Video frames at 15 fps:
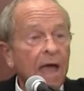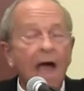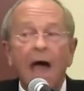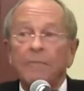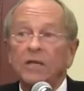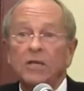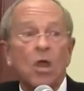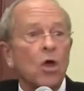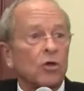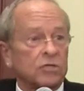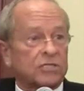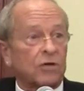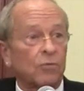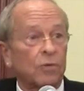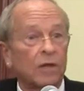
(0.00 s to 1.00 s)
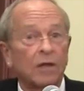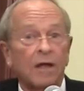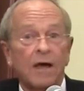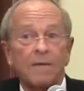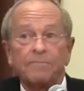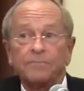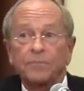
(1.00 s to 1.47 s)
I mean, so
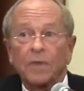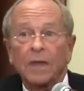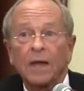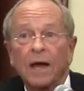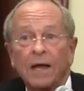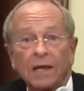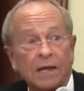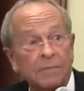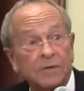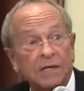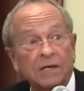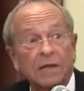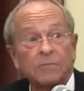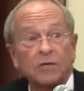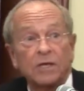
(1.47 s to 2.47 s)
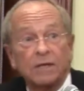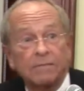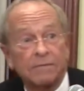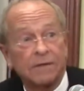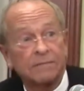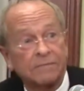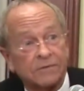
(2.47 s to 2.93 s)
um, uh, let me, let me
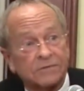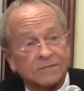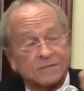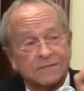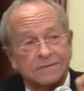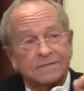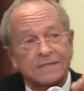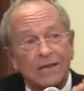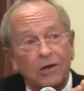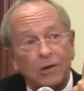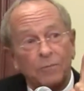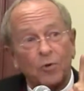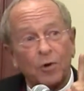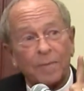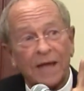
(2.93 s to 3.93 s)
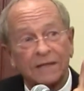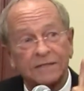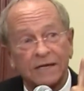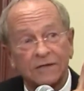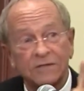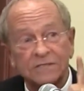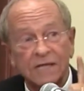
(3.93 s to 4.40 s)
just say a little more about
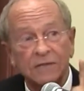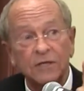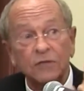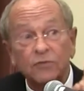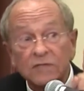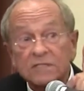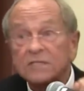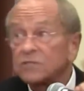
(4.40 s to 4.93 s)
that, because I think this